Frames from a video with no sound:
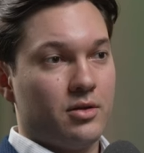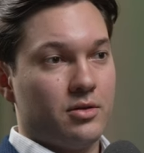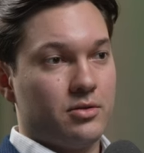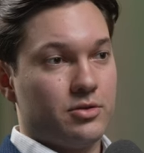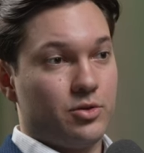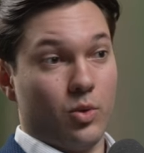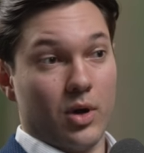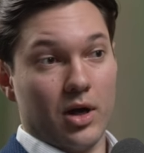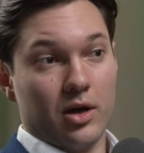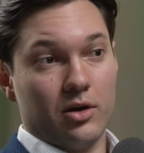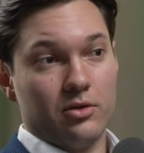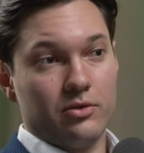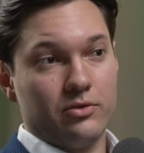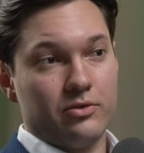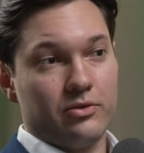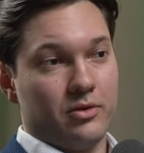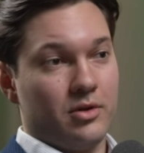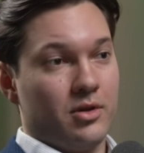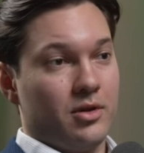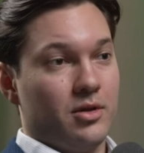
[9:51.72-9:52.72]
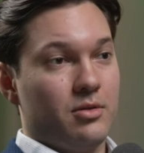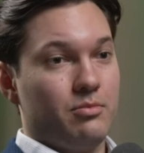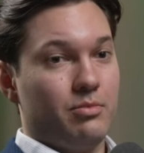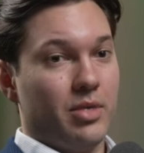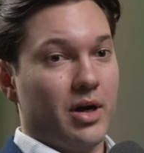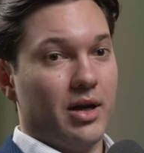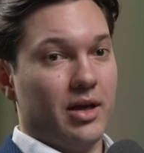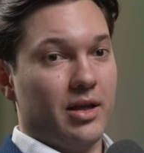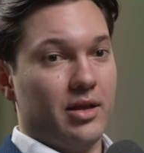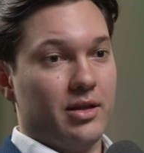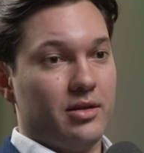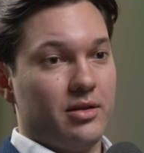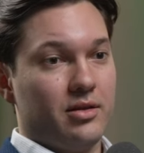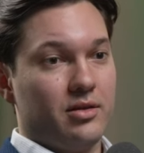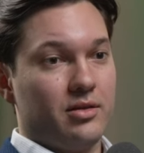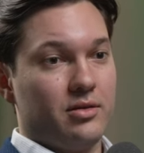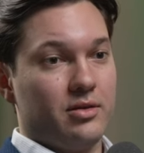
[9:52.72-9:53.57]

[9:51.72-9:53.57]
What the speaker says: 12, but